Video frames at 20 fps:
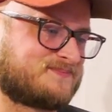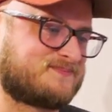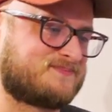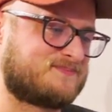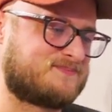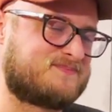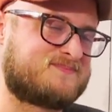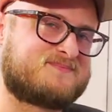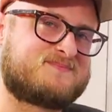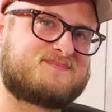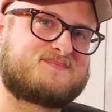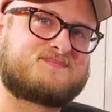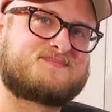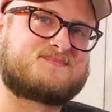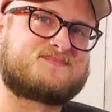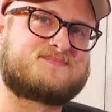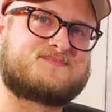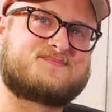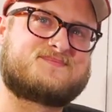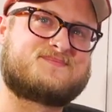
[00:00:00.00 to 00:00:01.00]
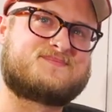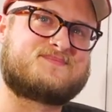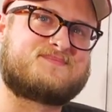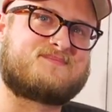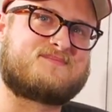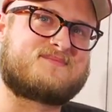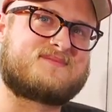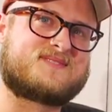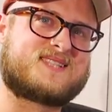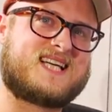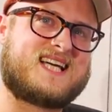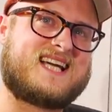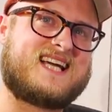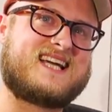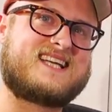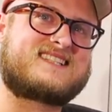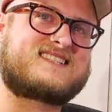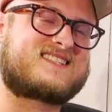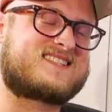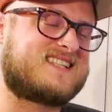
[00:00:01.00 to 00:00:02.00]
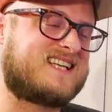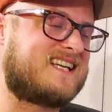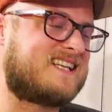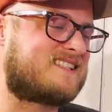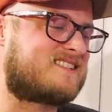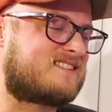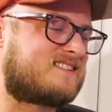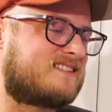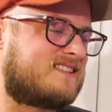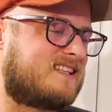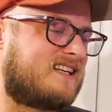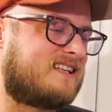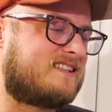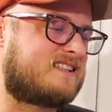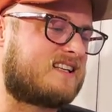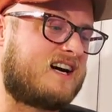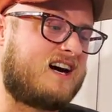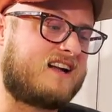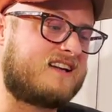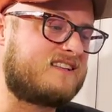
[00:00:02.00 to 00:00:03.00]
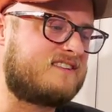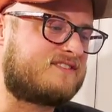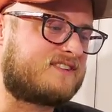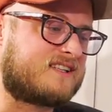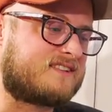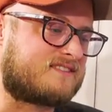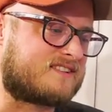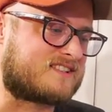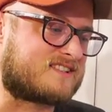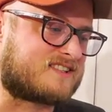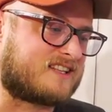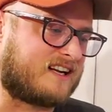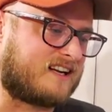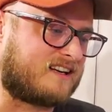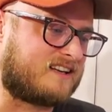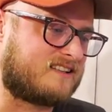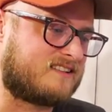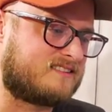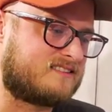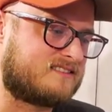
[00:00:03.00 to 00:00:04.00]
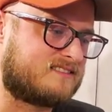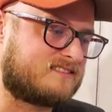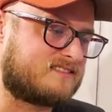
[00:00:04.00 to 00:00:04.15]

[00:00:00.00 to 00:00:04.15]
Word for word: Yeah, so... It's the honey flavor's there,